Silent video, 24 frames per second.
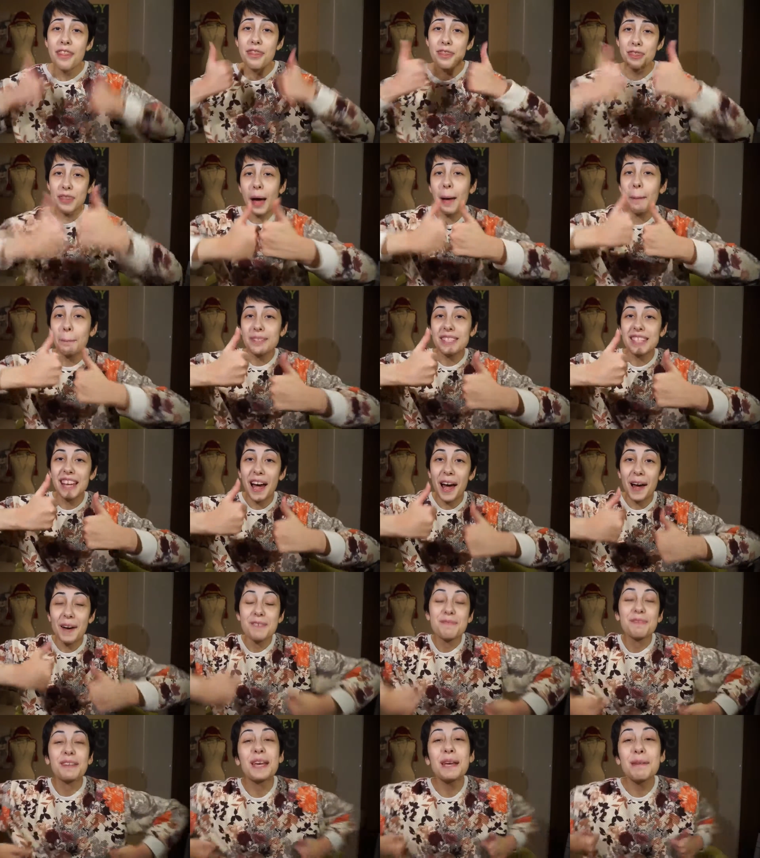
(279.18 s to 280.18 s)
Thumbs
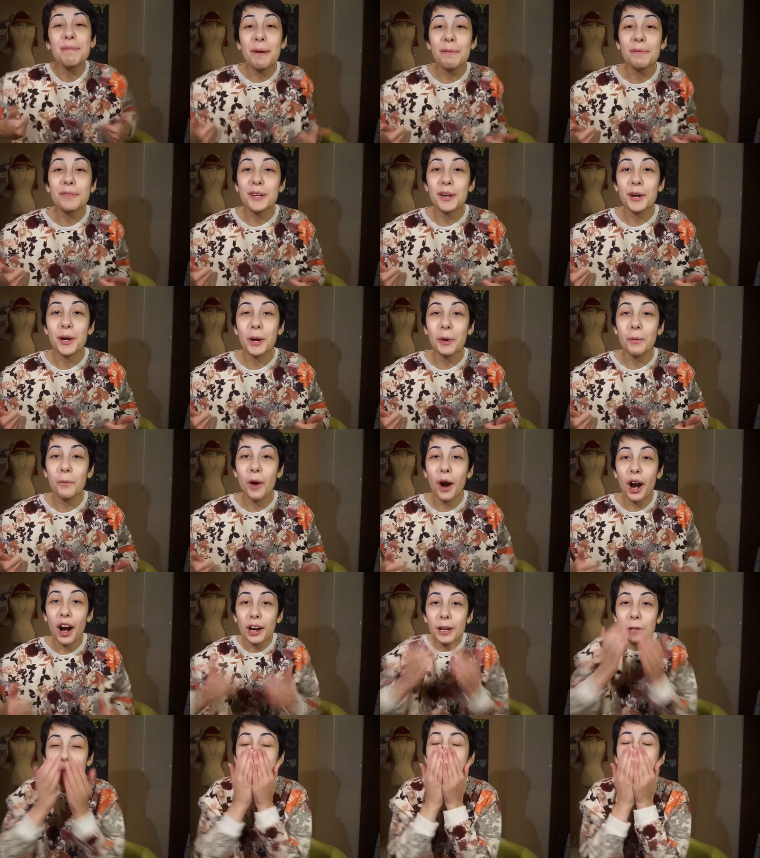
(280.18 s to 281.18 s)
up. Keep up the good
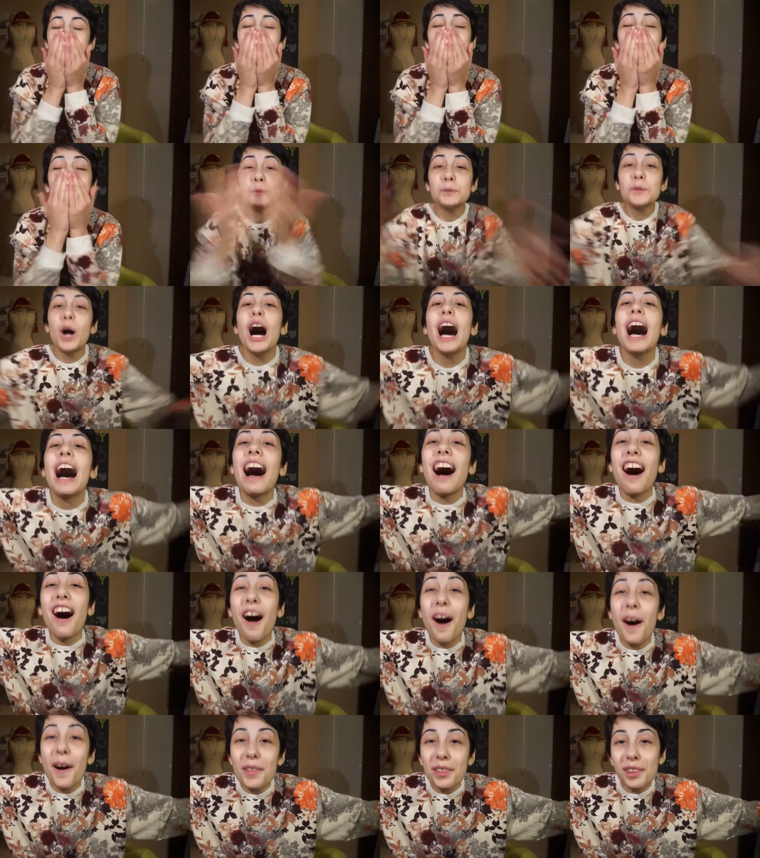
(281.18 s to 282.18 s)
work.
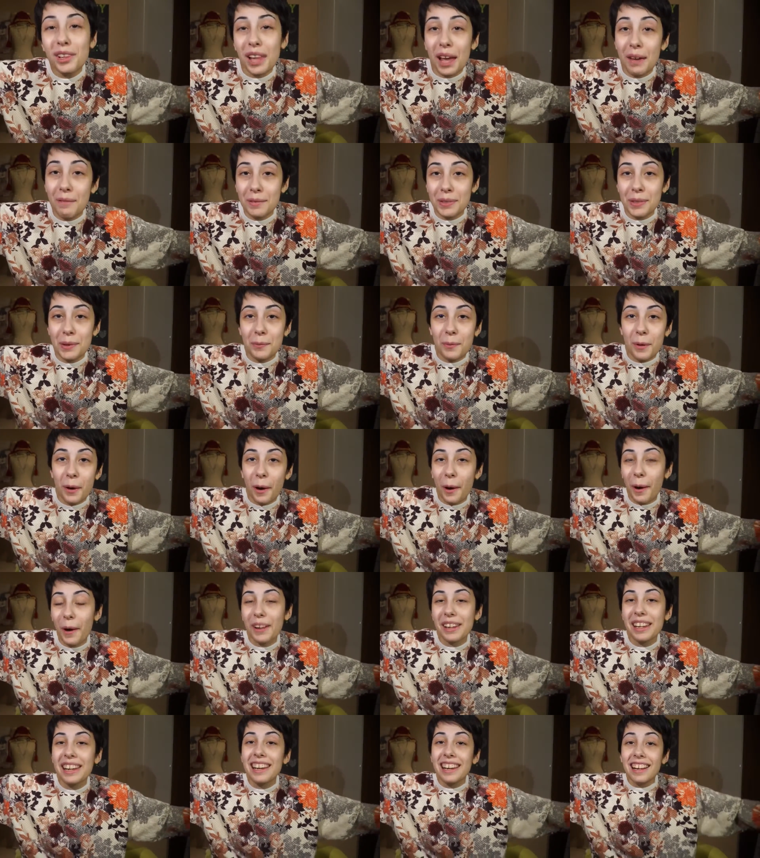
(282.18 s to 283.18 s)
Mwah! All the love in the
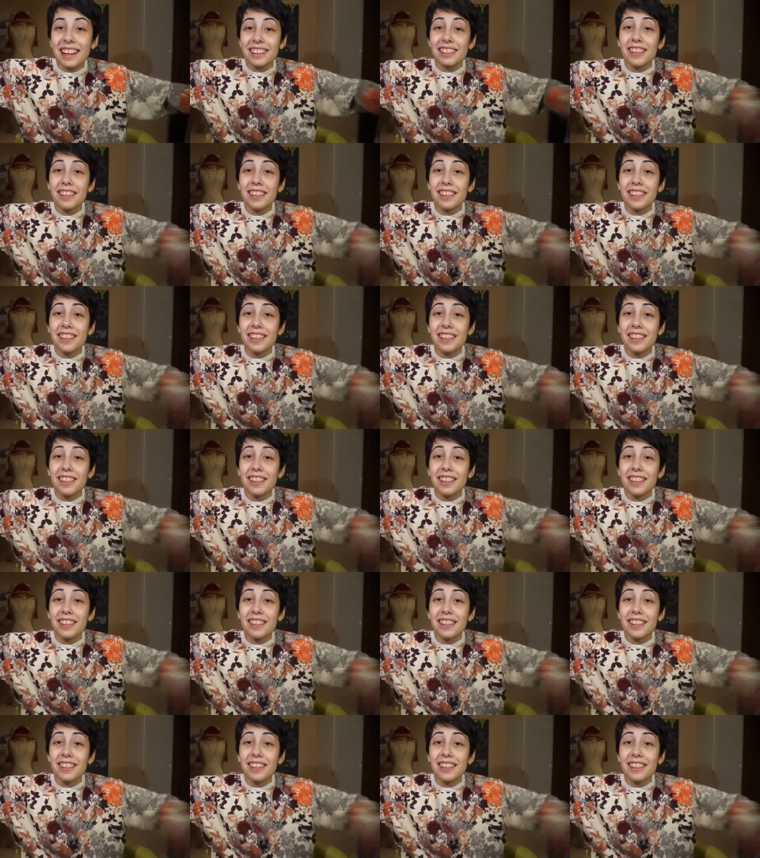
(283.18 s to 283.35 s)
world.